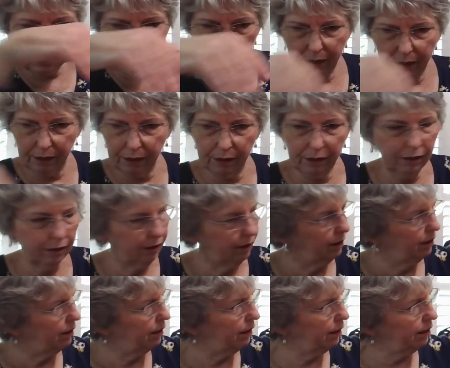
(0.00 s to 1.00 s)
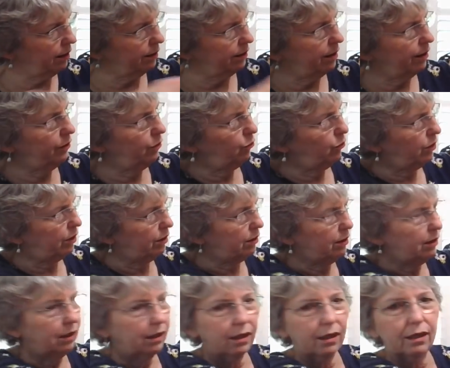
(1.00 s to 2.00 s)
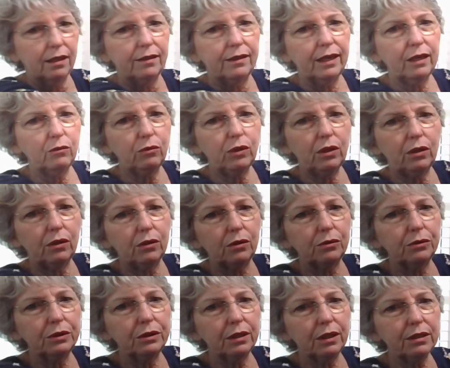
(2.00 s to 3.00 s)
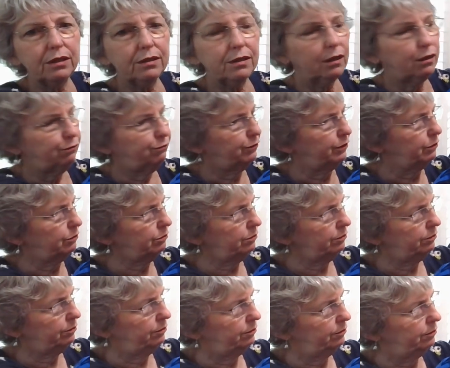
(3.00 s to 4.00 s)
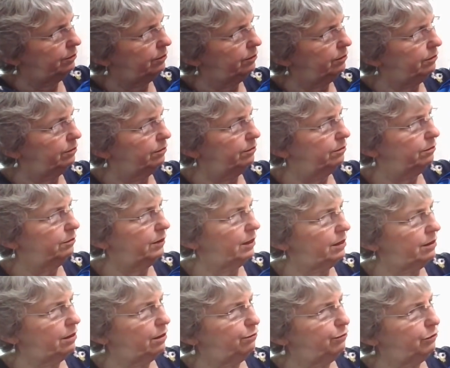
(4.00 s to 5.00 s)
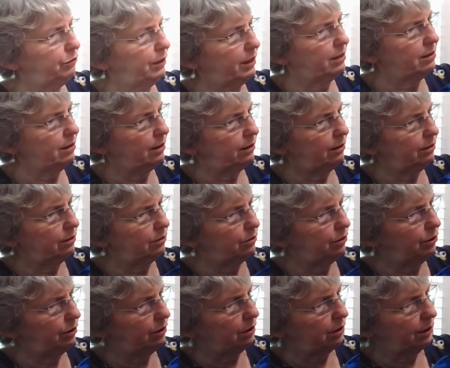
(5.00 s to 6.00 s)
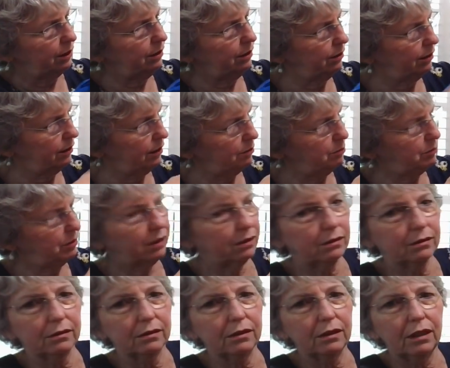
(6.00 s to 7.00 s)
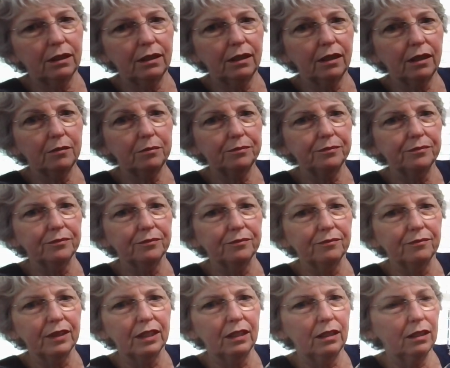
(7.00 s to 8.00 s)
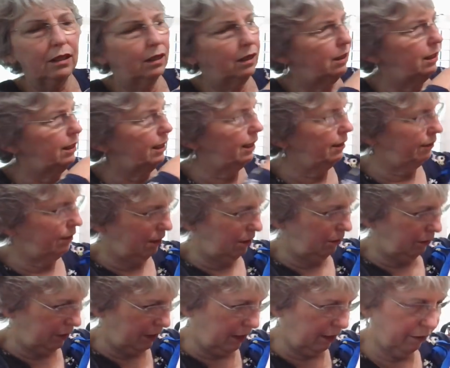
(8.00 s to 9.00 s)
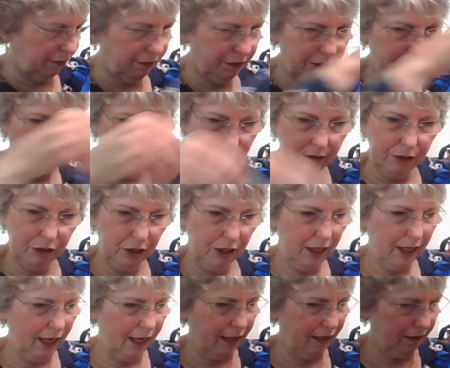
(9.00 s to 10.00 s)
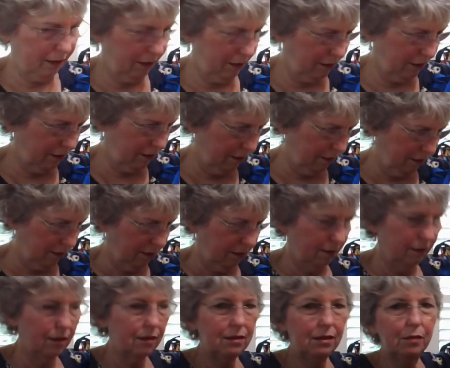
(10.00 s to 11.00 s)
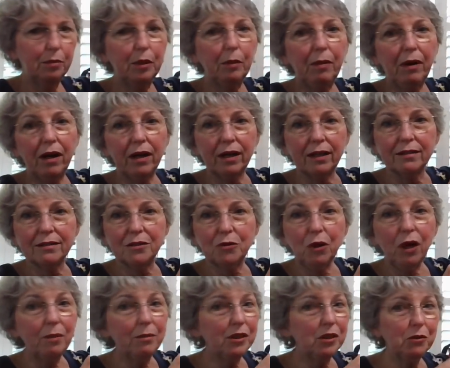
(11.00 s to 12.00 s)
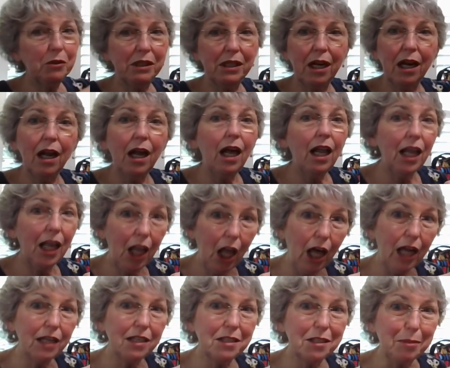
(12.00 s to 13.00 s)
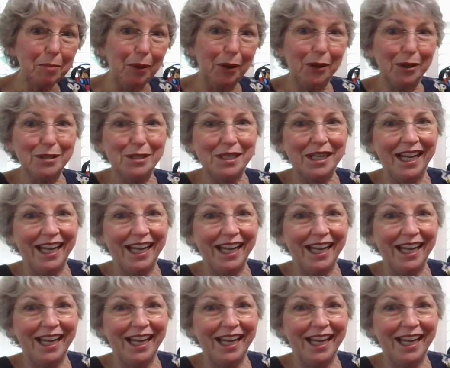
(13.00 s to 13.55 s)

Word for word: here and another one that will hold a cell phone. My cell phone has that little hook on it, keeps getting hung up. And then on the other side, she has a zipper pocket. So I've been doing a lot of zippers